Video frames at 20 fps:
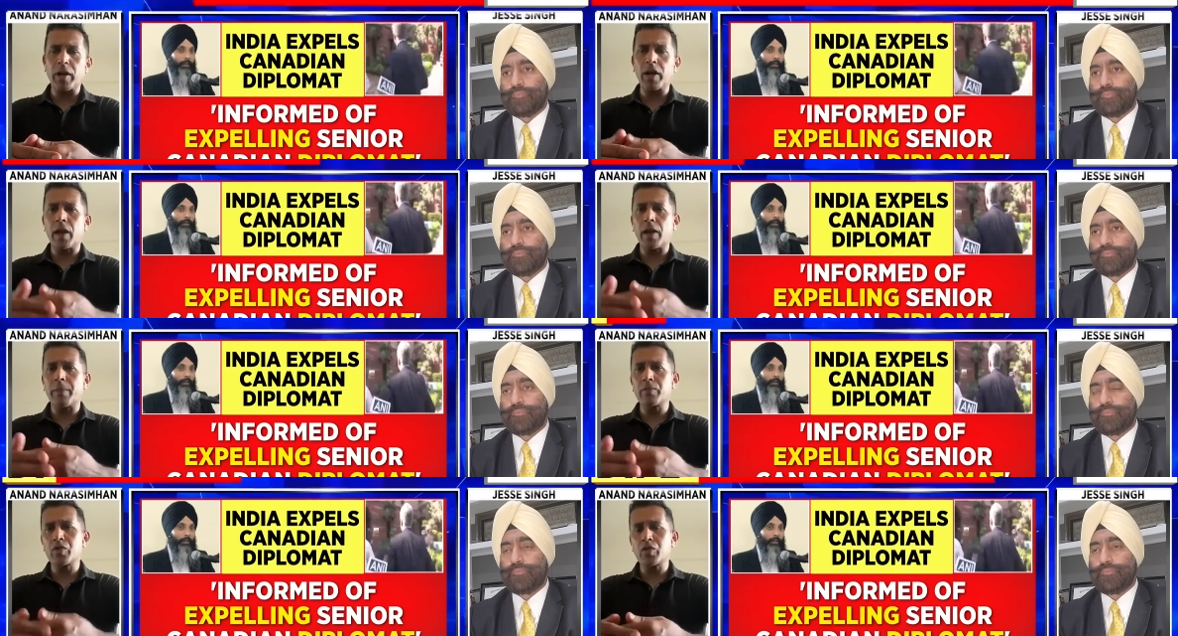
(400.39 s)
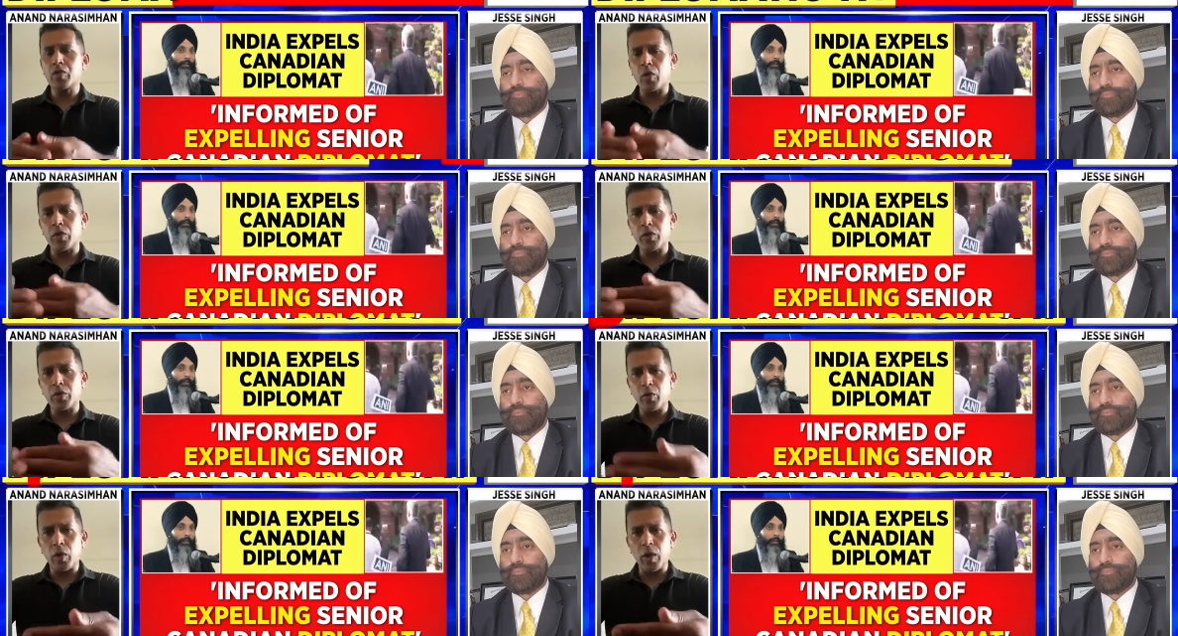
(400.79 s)
Speaker 1: And I'm
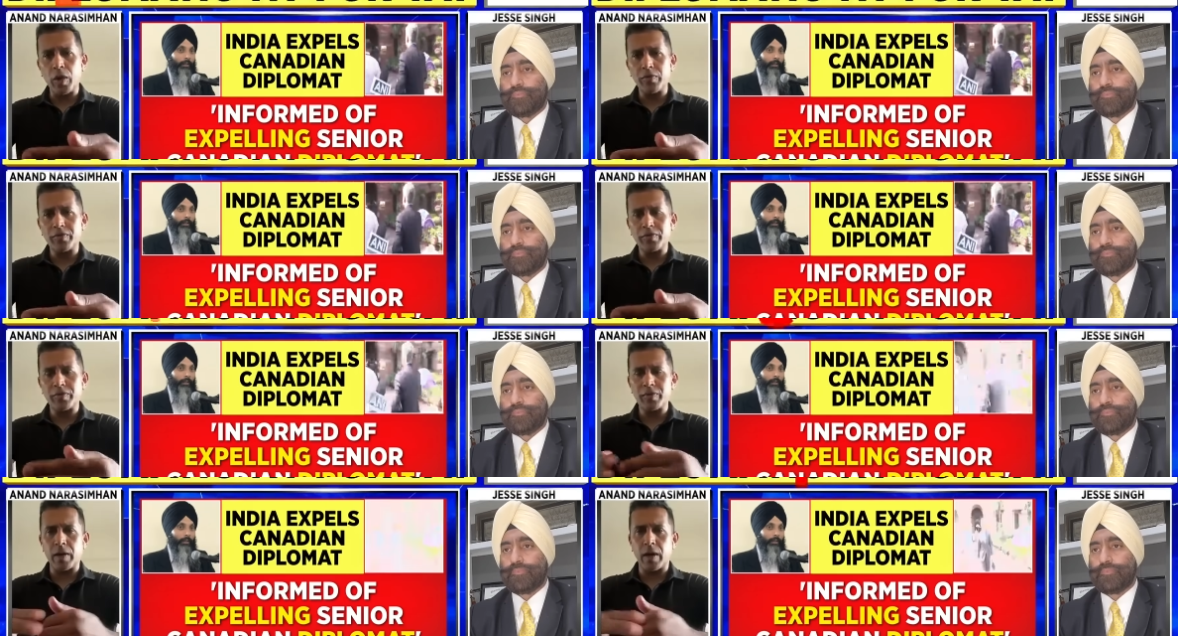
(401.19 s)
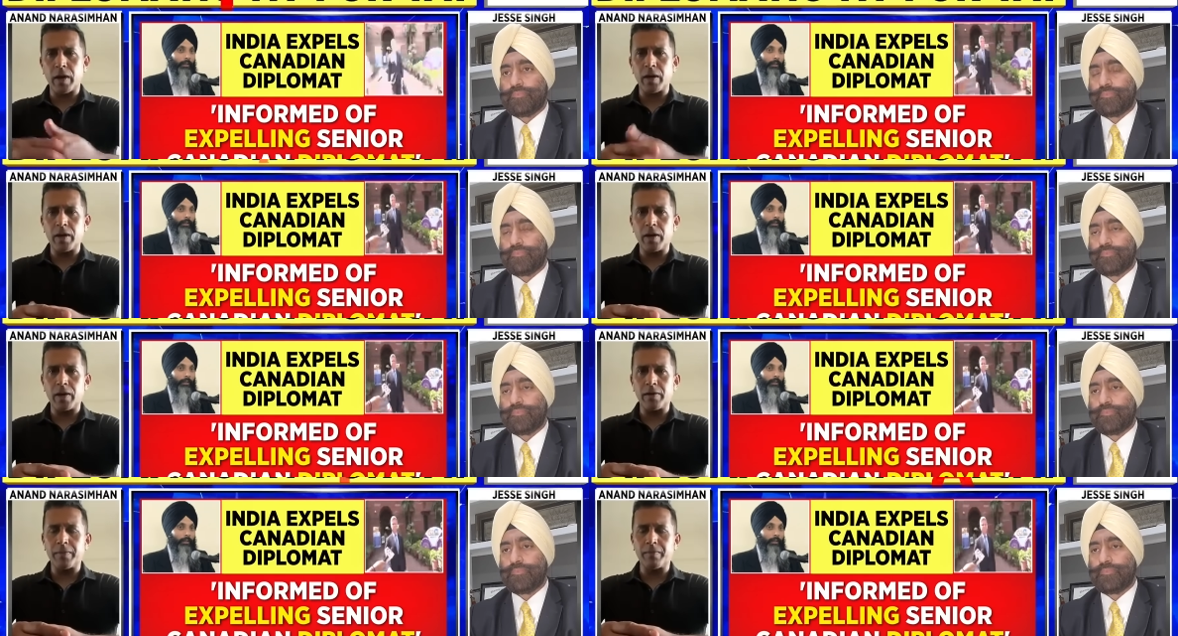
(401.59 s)
sure you have
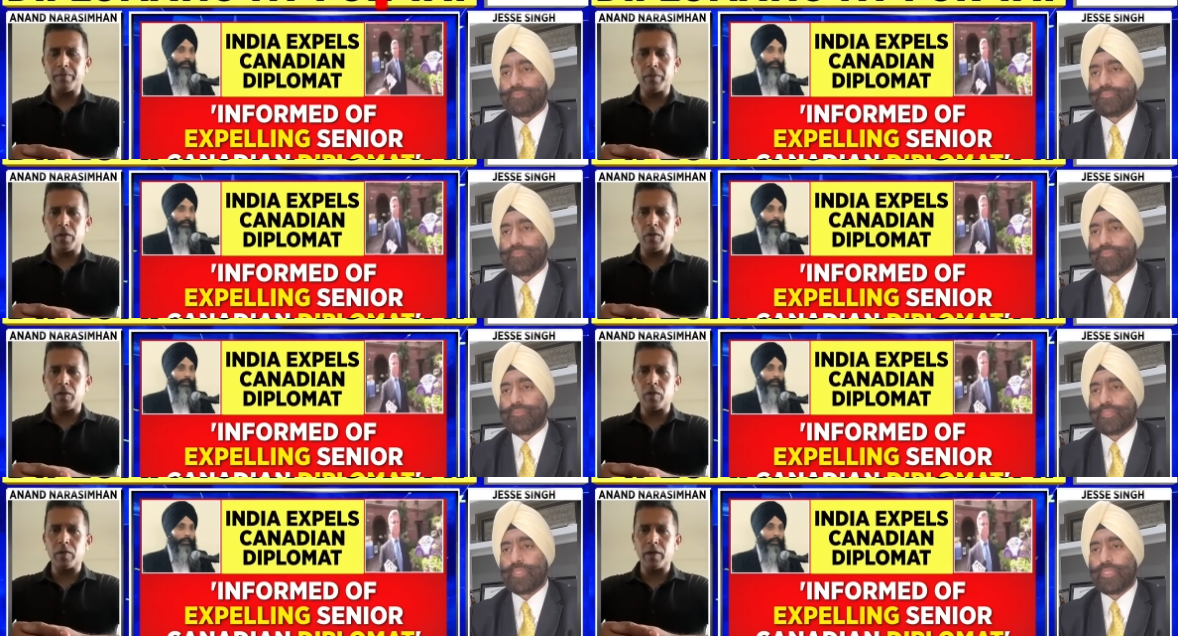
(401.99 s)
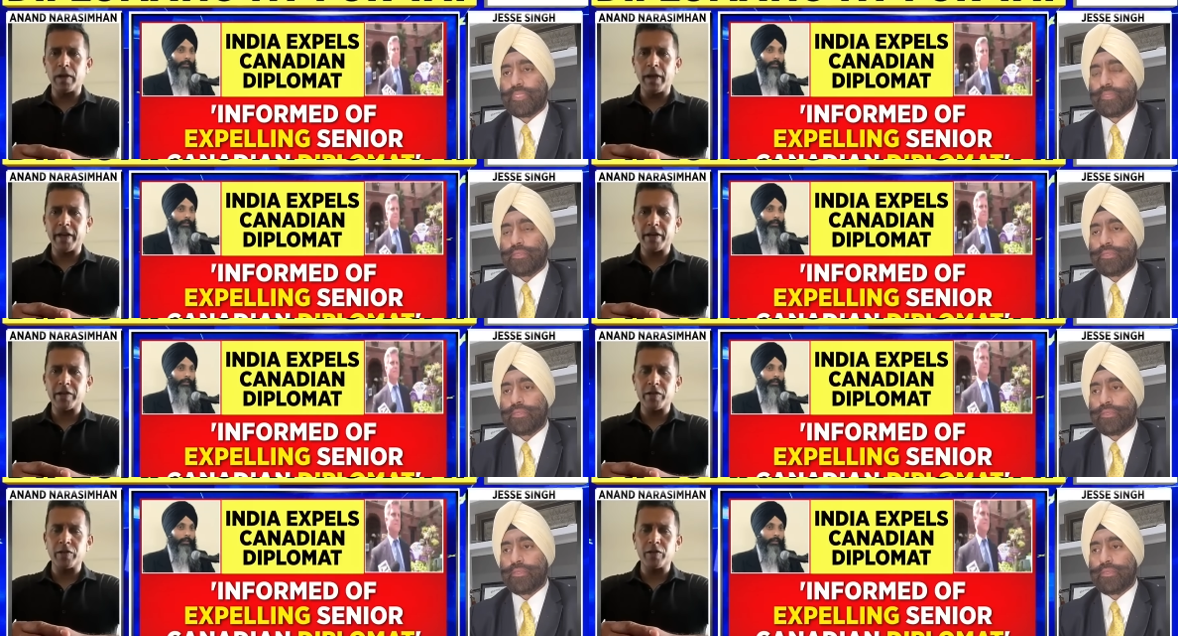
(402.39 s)
uh, you know
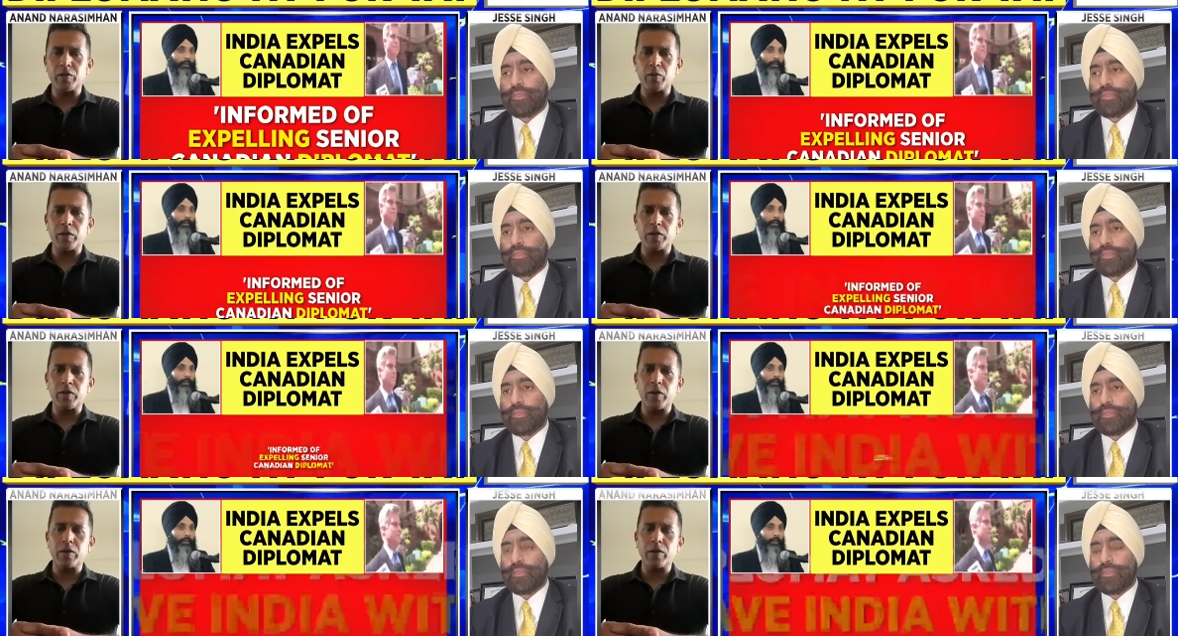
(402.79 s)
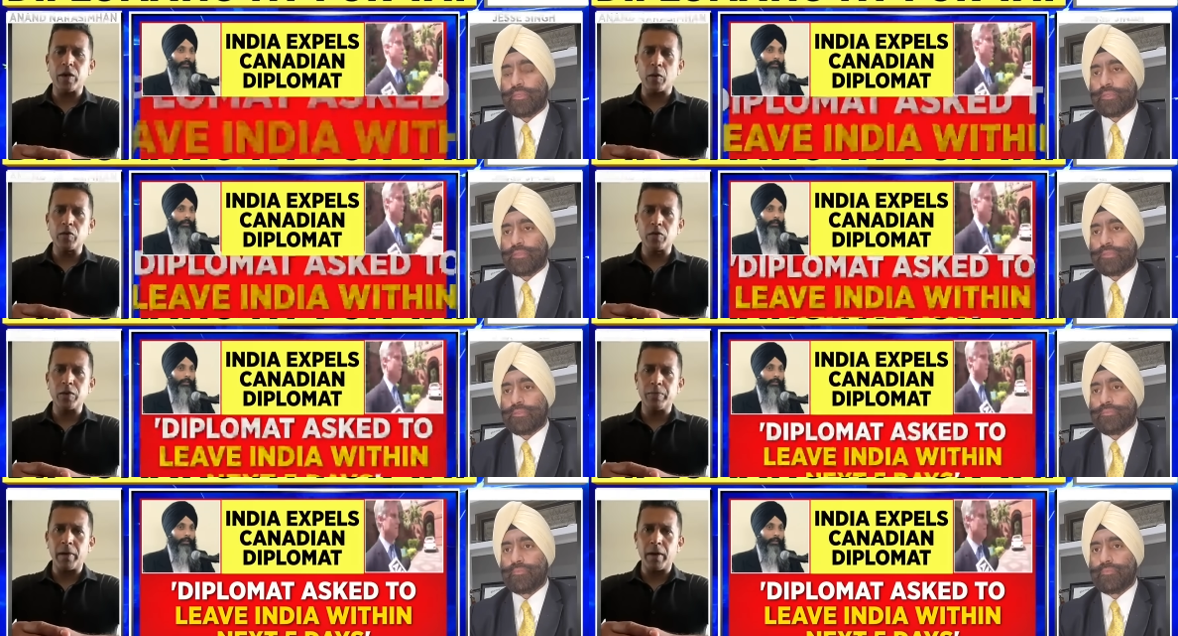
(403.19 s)
connections with your
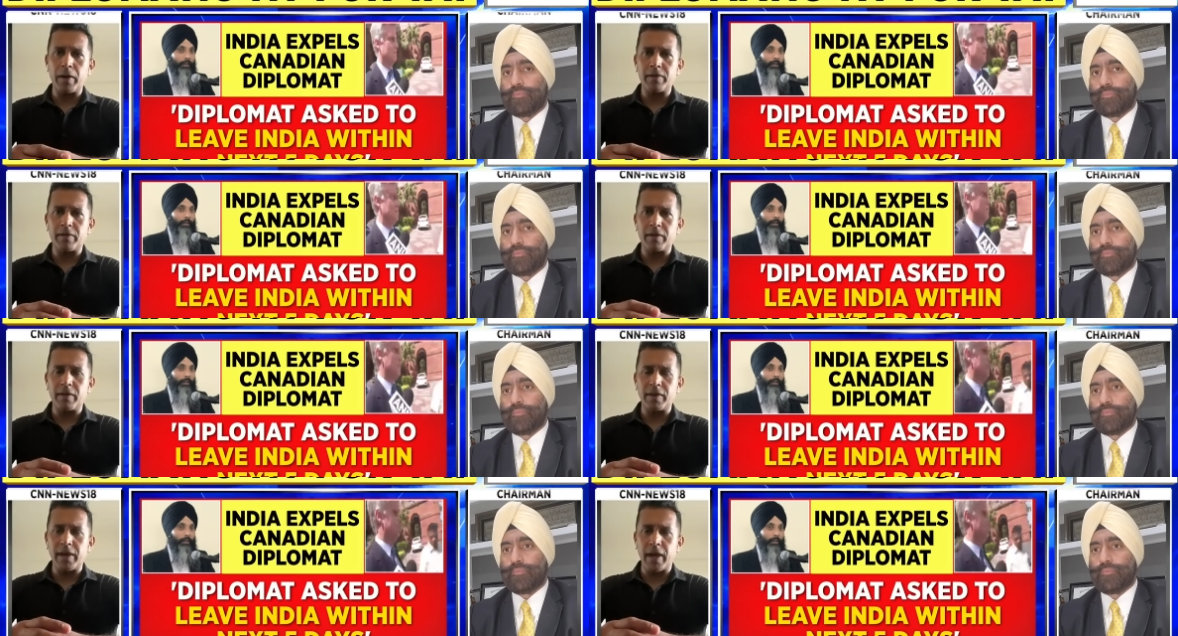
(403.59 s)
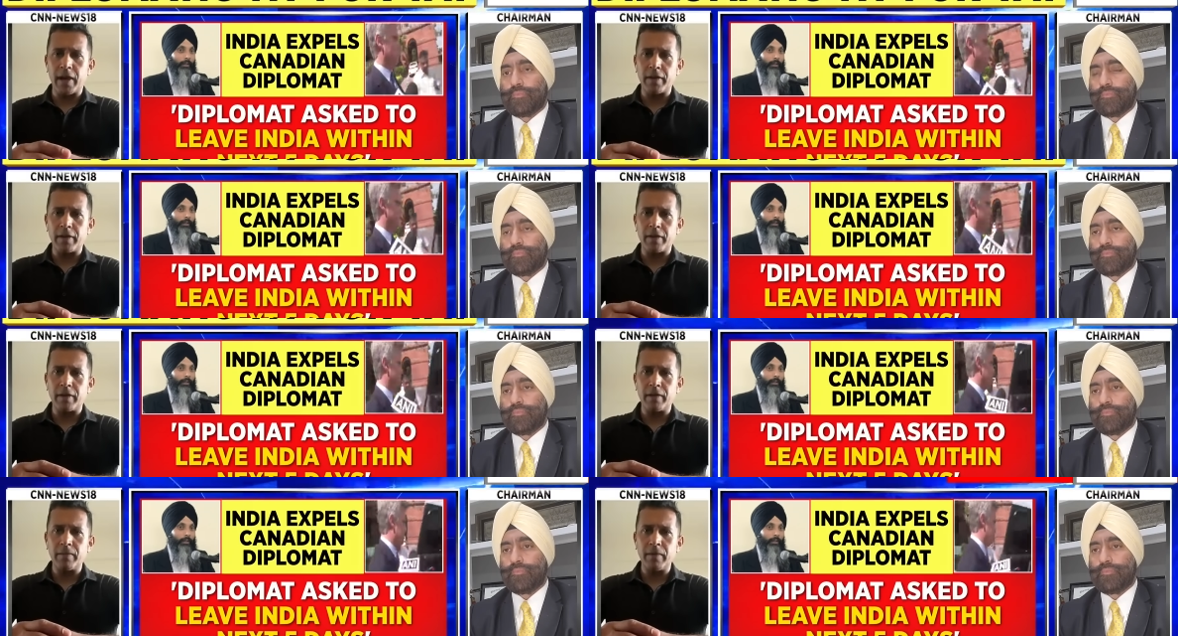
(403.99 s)
counterparts in
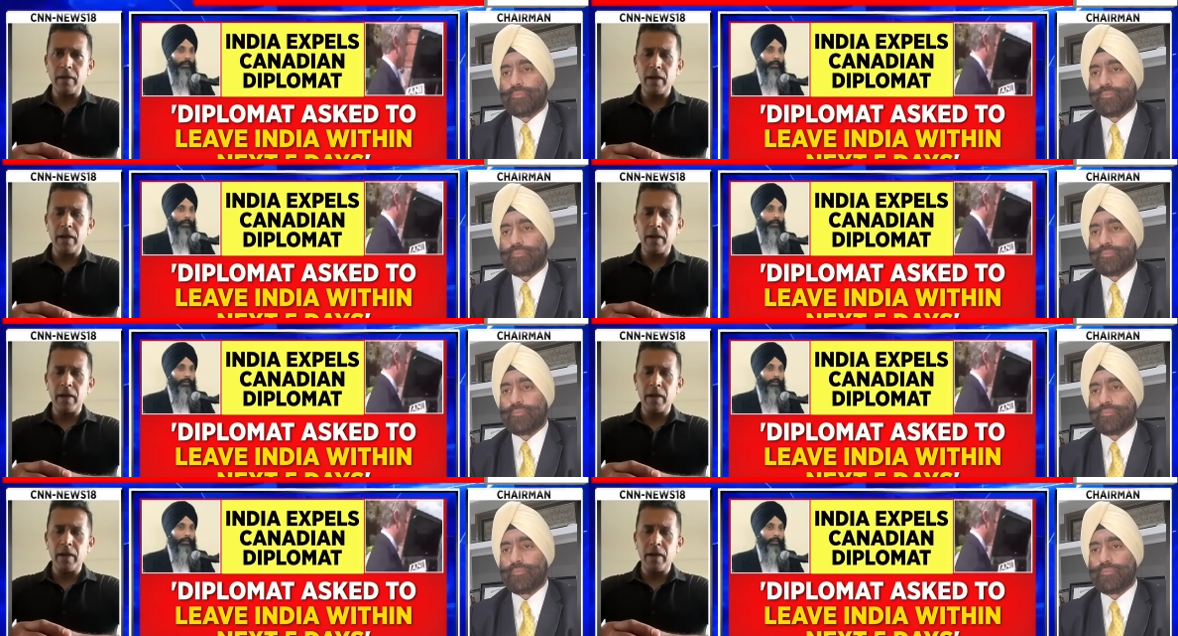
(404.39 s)
Canada,